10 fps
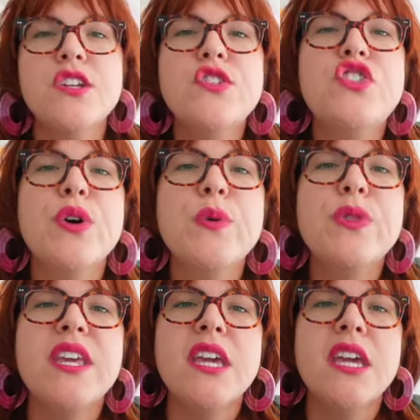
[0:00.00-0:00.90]
So,
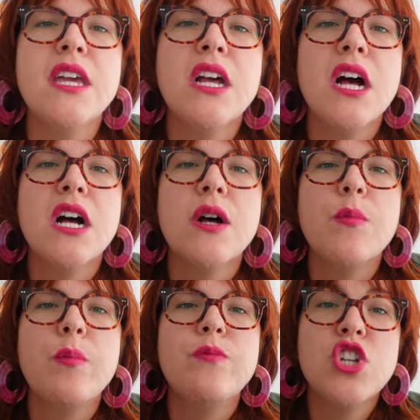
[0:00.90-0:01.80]
the
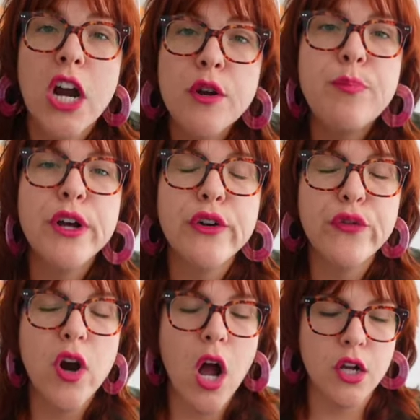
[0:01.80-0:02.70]
dart book
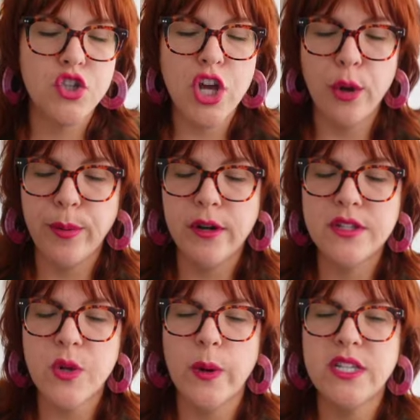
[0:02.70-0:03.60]
for October
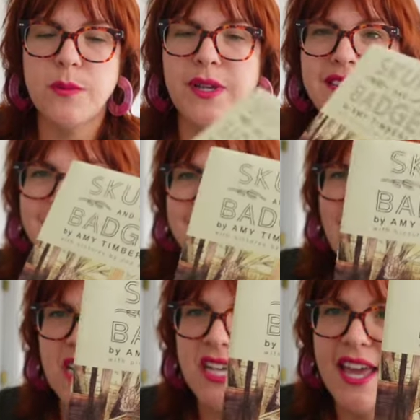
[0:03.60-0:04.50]
is going to be
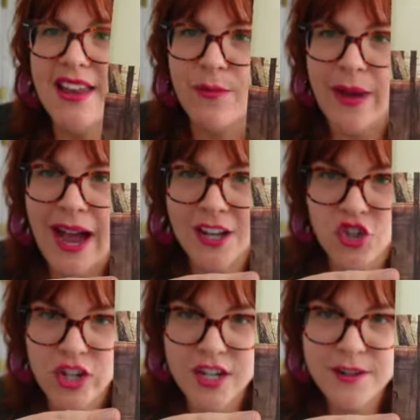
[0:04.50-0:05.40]
Skunk and
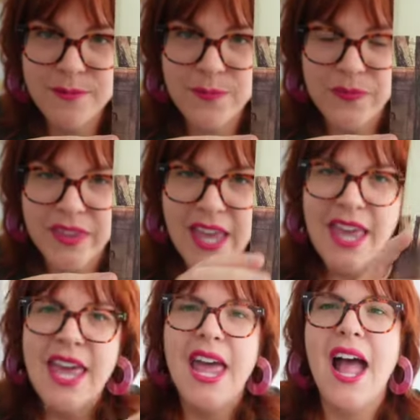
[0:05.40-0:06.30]
Badger.
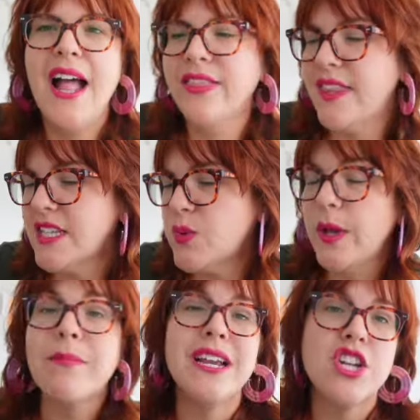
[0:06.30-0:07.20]
And this
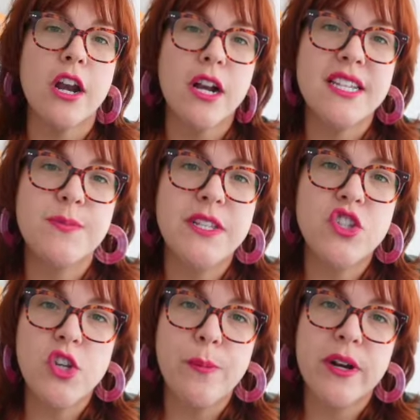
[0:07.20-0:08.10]
one, my daughter has been
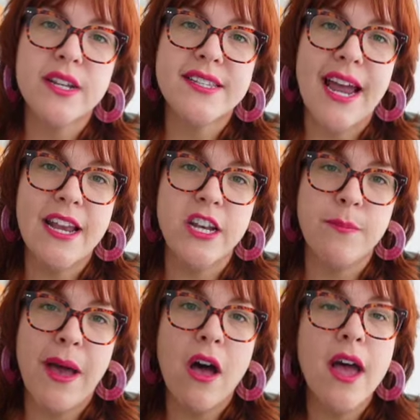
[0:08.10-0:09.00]
super excited
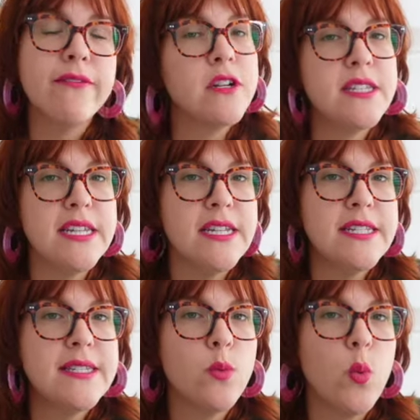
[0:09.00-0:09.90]
about ever
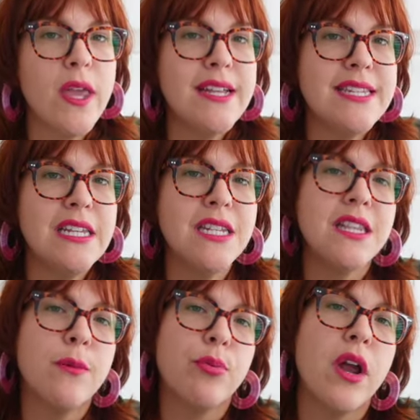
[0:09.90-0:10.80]
since we attended
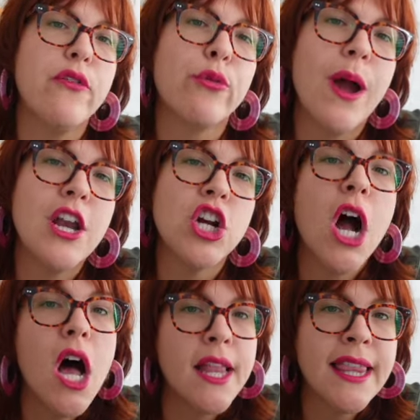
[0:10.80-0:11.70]
the Brave Writer
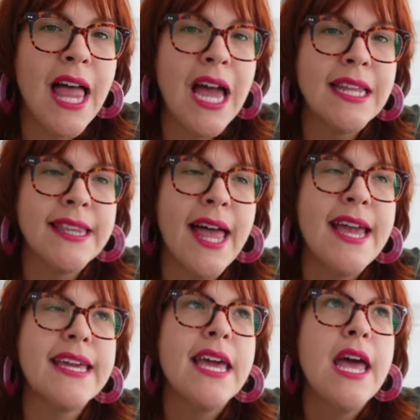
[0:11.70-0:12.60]
online like